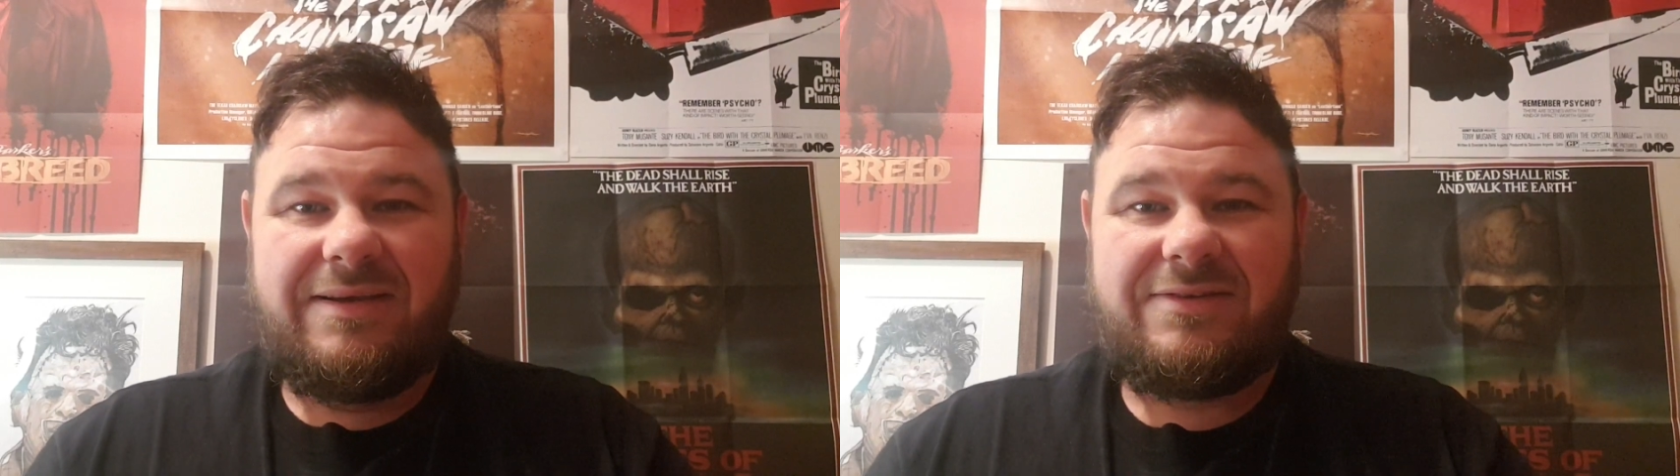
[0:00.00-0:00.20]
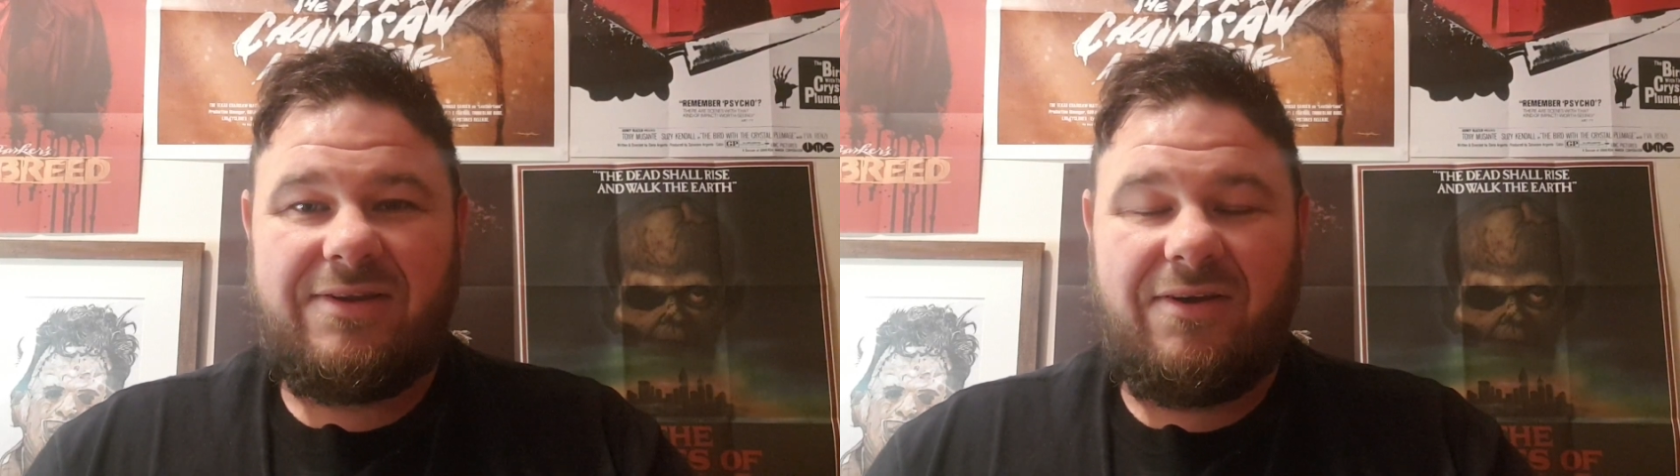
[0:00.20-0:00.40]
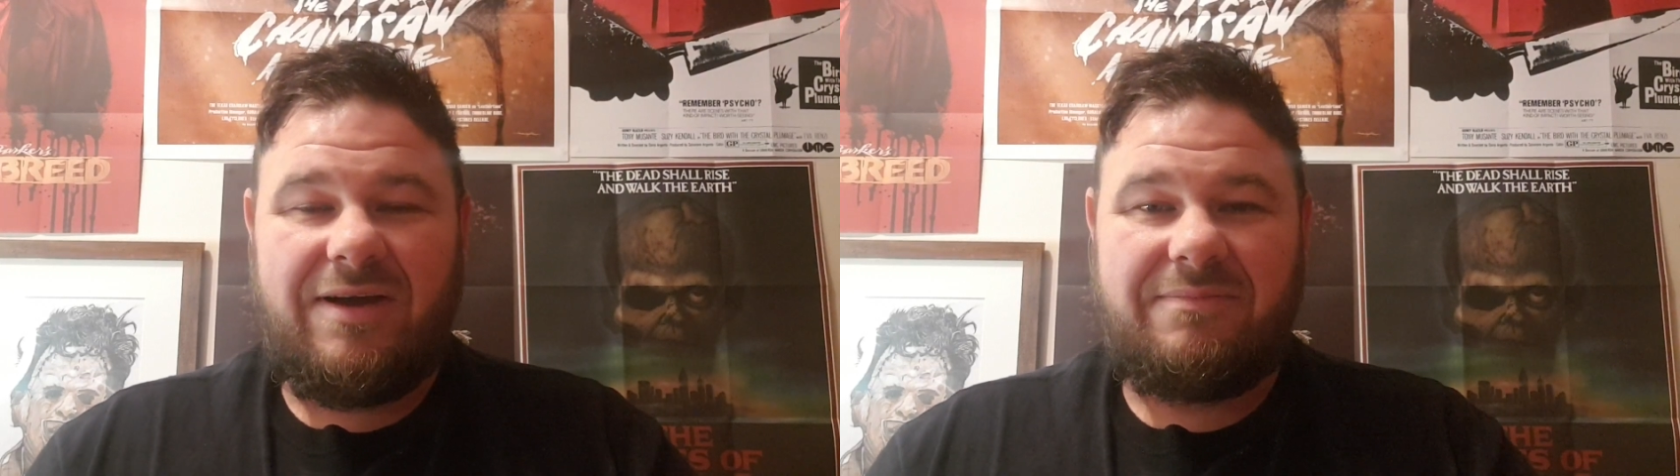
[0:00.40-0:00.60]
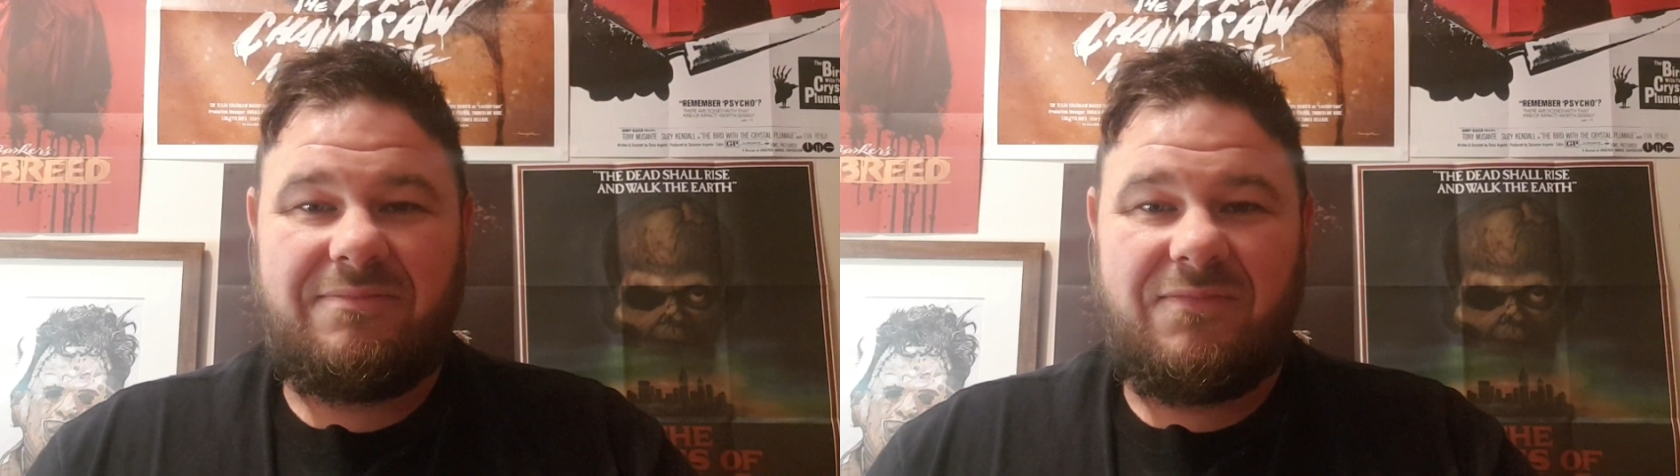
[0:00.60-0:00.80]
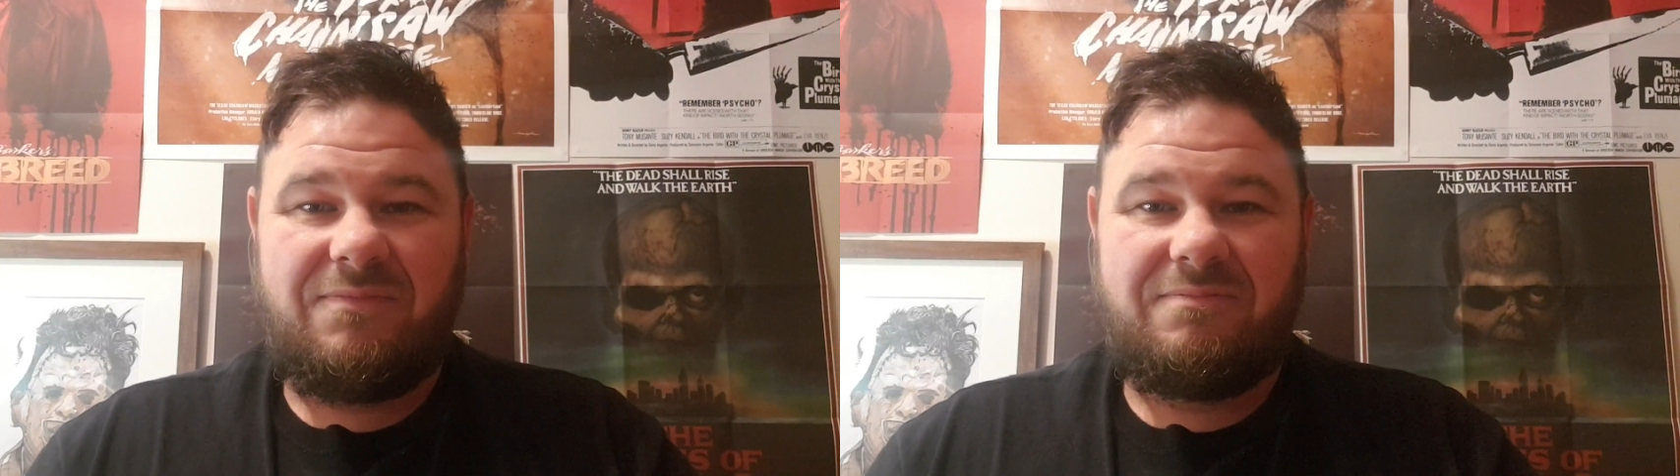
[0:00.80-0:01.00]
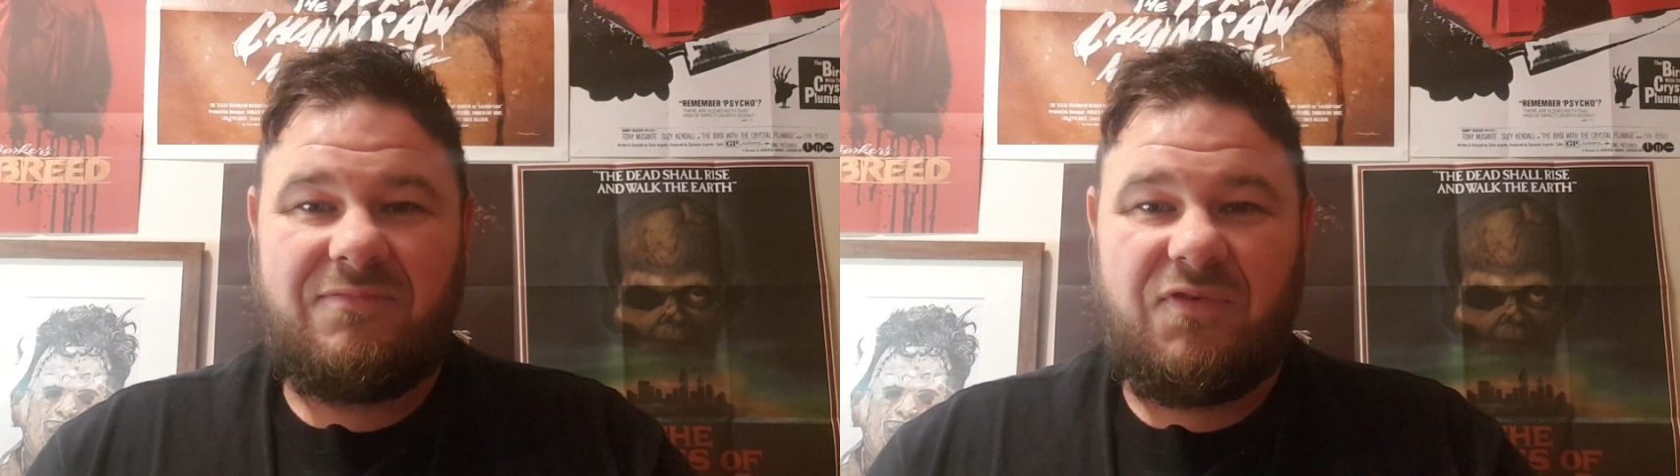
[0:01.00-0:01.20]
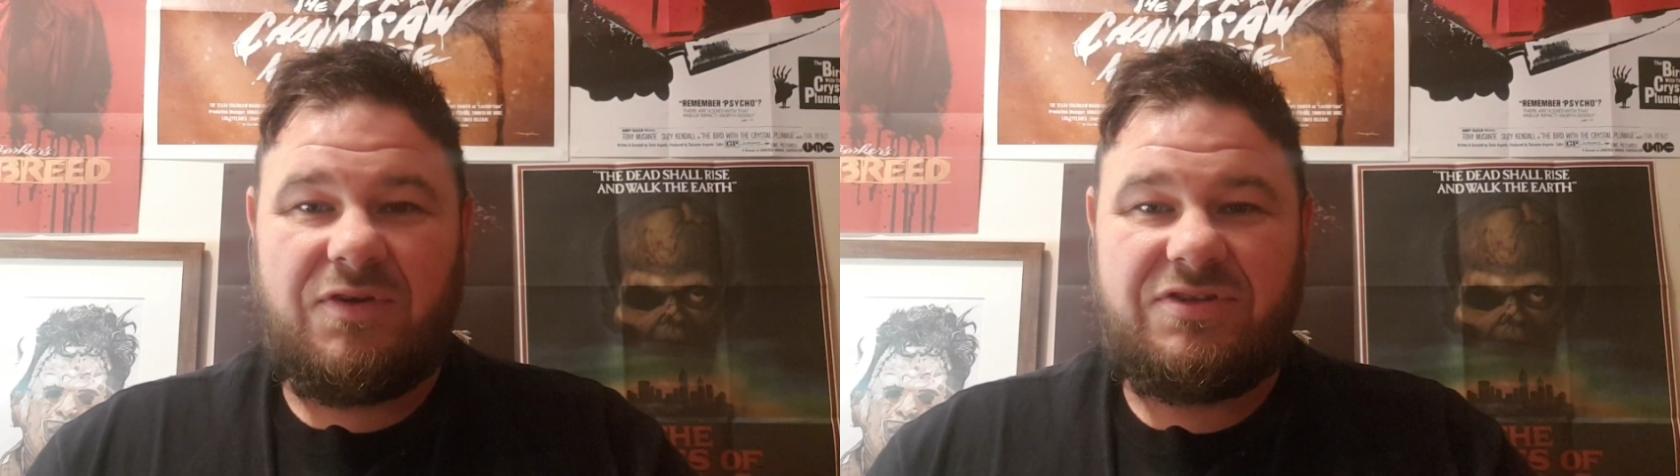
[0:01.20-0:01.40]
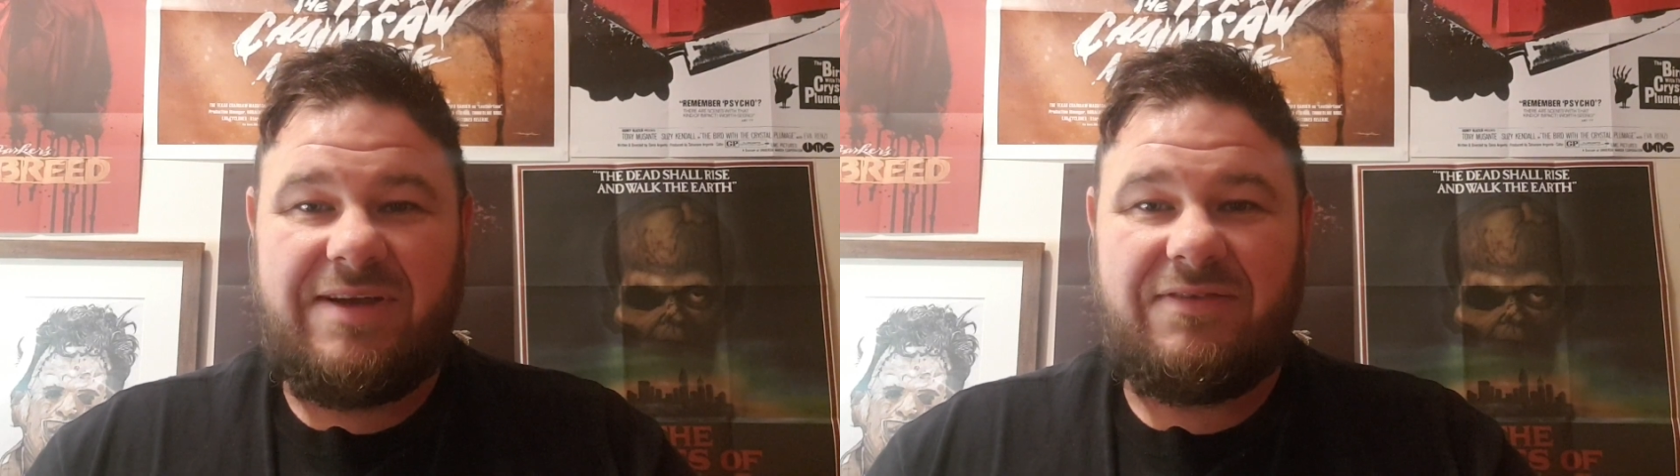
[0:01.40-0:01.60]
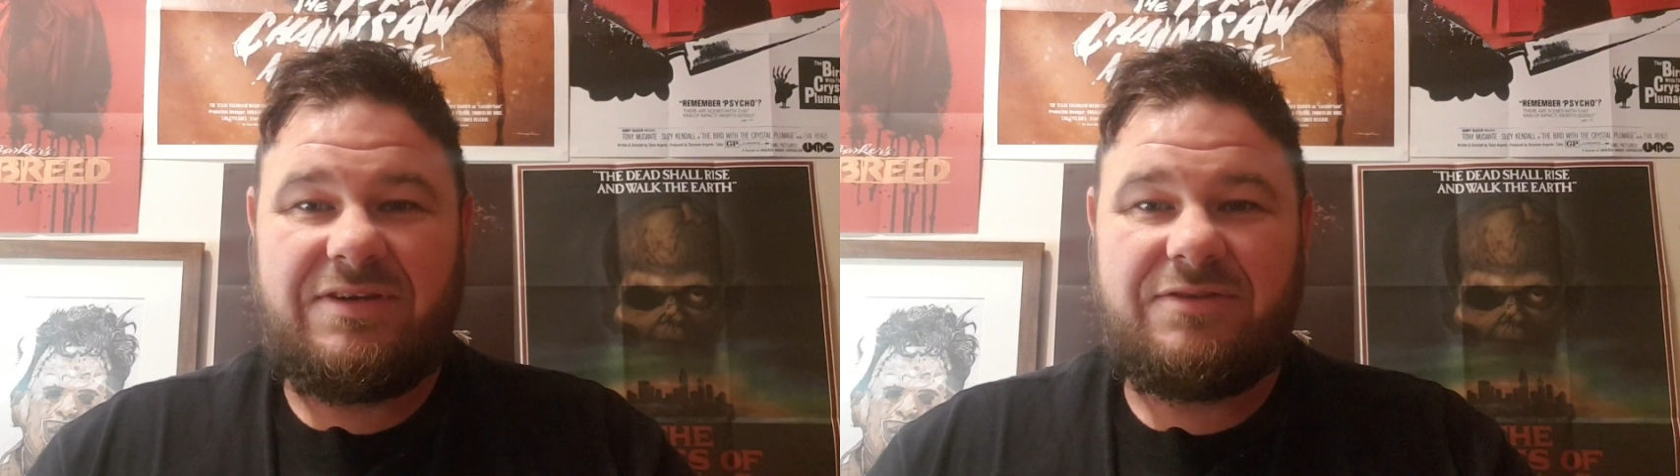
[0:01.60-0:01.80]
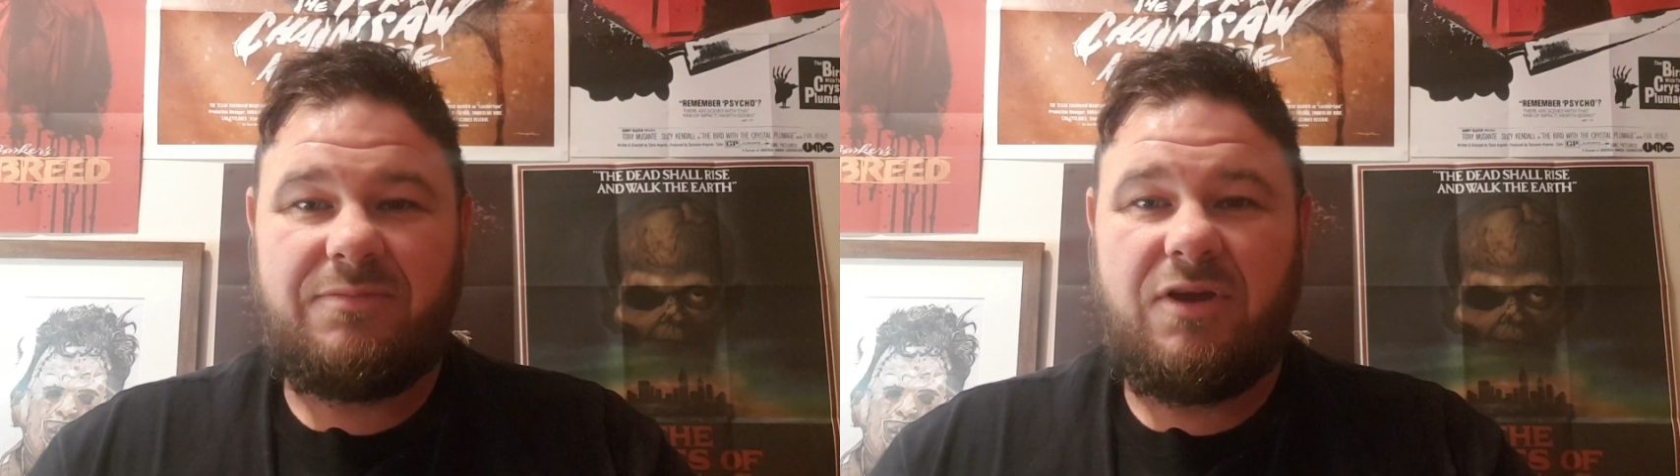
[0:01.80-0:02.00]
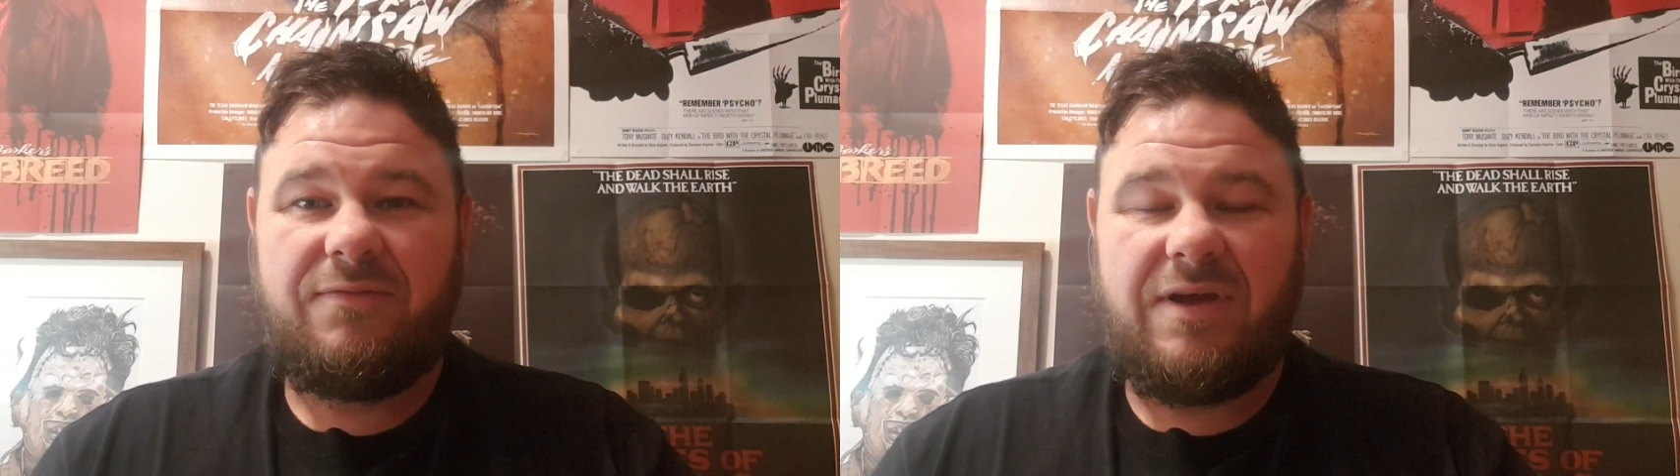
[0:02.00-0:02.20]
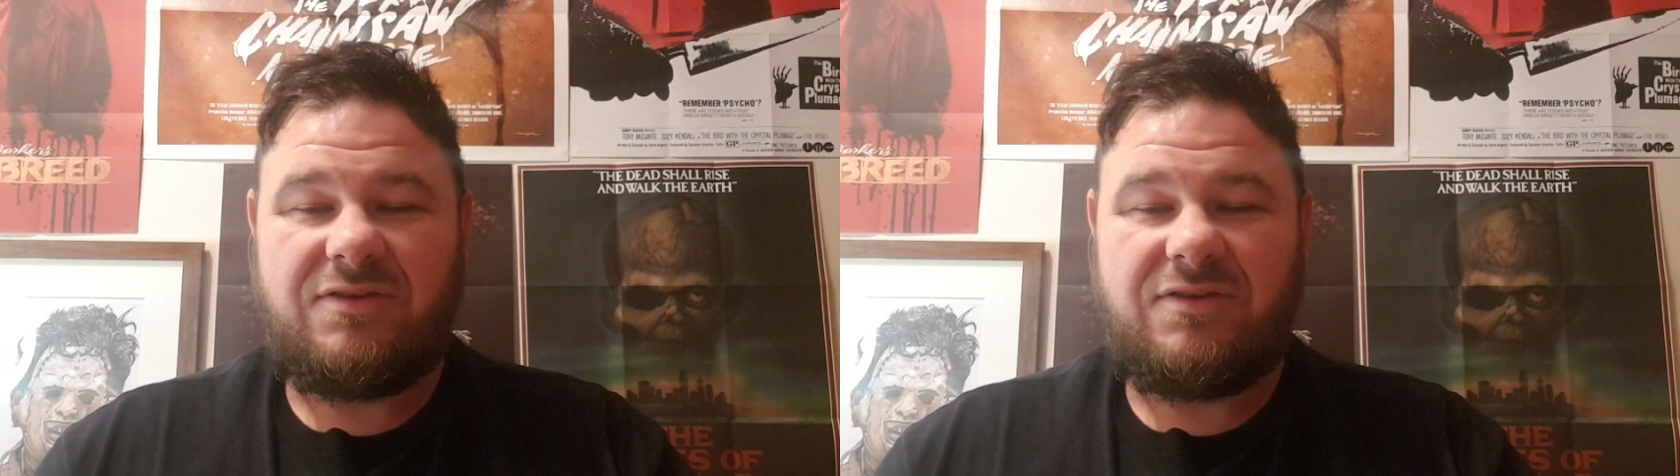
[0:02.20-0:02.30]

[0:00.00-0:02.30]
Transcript: It's like, for a 70s movie,